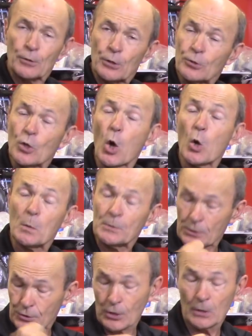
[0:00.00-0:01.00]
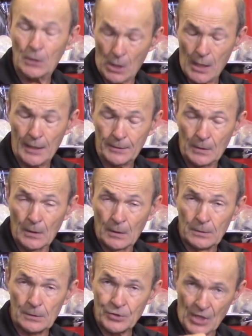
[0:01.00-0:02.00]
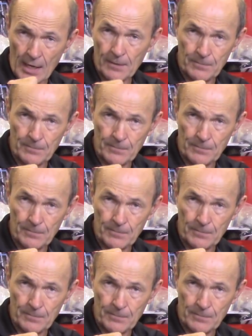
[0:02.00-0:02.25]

You know when you turn on your tank